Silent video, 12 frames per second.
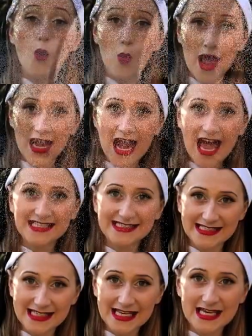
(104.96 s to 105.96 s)
When I
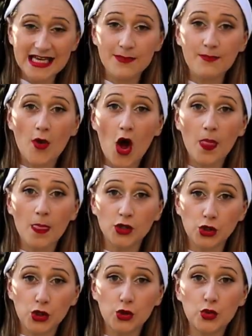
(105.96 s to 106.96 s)
see him on the
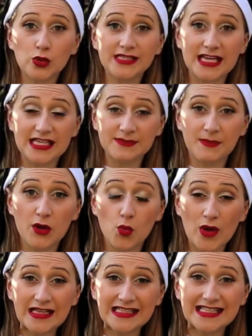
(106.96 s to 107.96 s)
news, he's
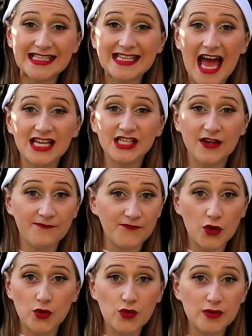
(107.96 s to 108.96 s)
bewildered and
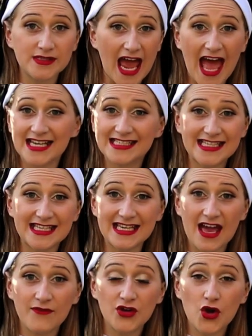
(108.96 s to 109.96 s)
confused, and he never
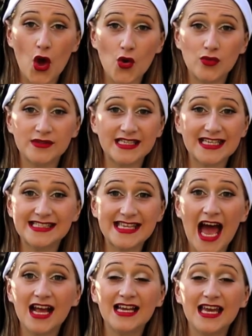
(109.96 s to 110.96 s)
knows
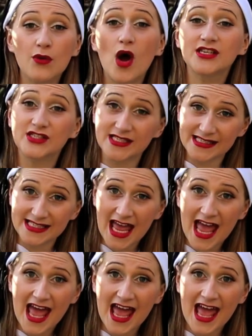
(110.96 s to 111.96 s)
exactly what to
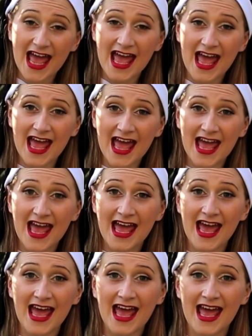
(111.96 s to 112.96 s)
say.